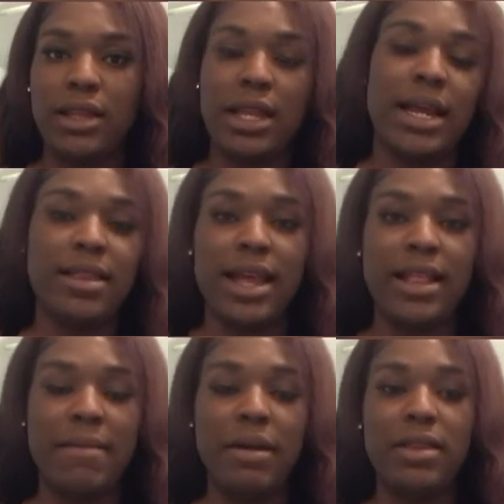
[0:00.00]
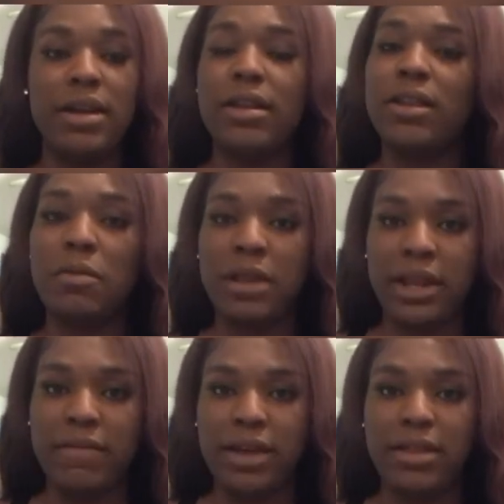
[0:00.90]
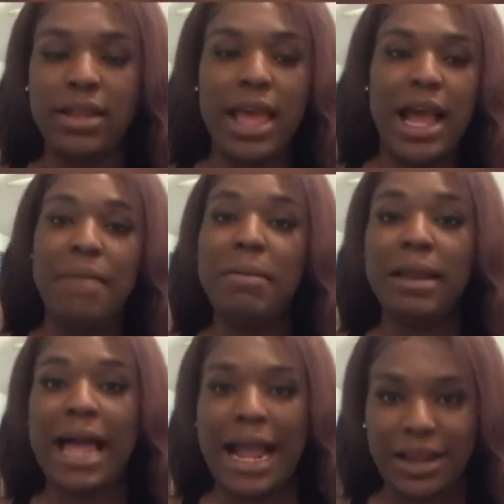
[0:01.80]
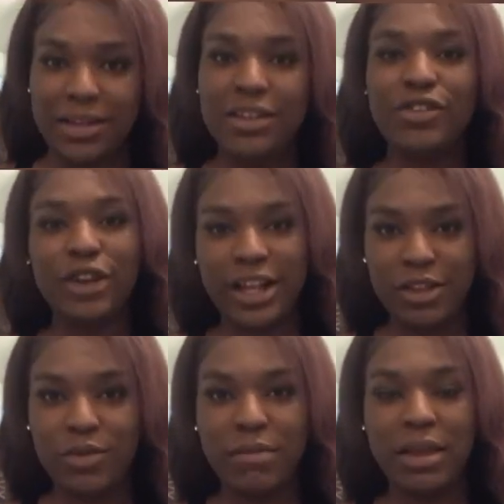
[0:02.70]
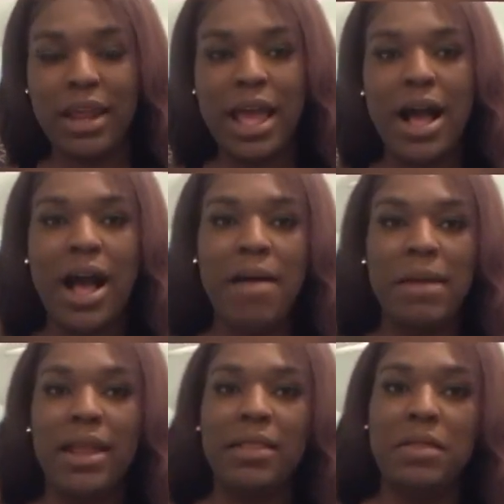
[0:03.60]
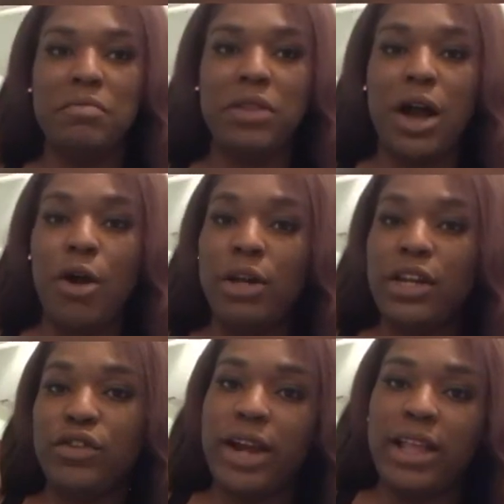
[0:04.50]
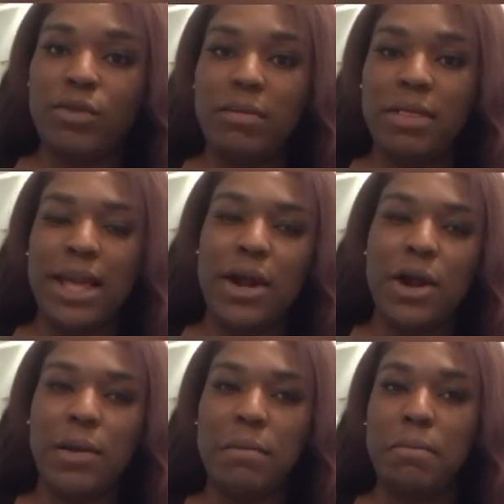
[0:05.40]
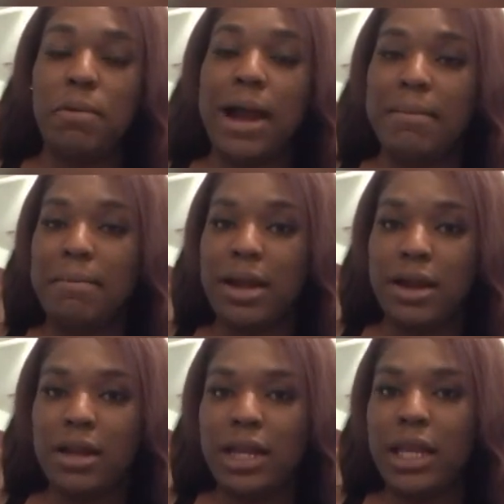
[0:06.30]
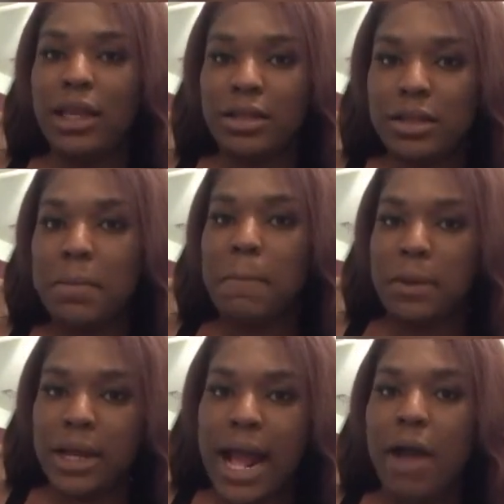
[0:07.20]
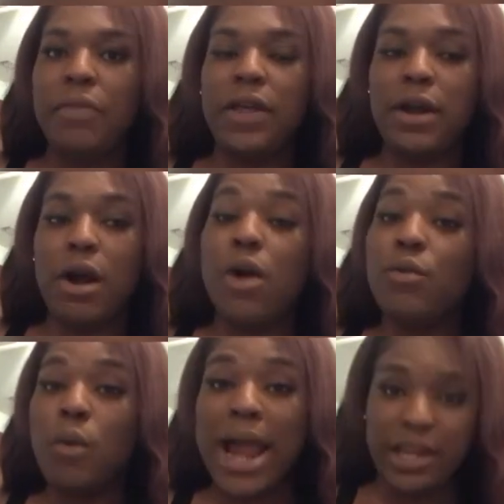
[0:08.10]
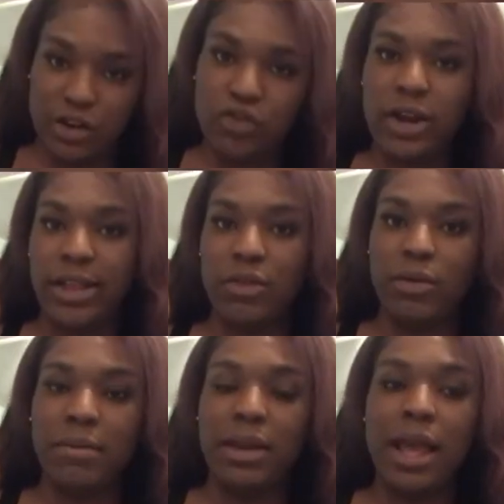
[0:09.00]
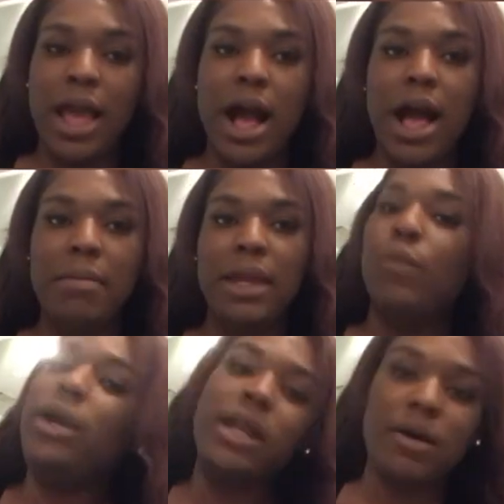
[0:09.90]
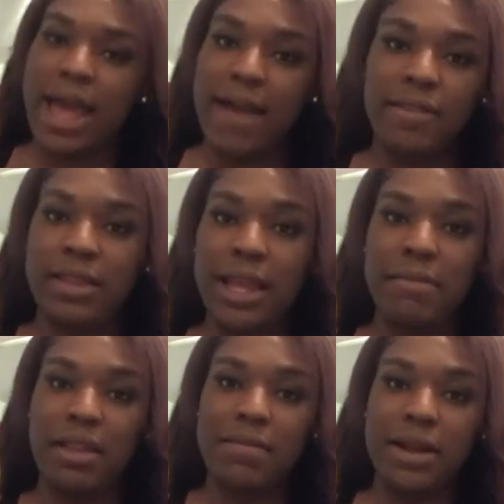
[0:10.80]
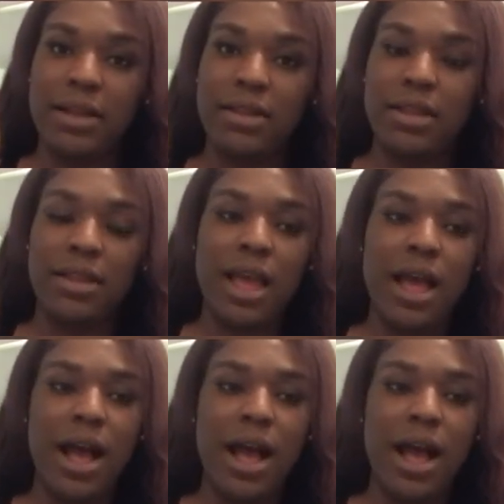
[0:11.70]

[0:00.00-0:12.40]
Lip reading: And I say that because there are so many of us. I'm a black trans woman, and the only trans women that are primarily put out there are white trans women, and we don't have the same experiences.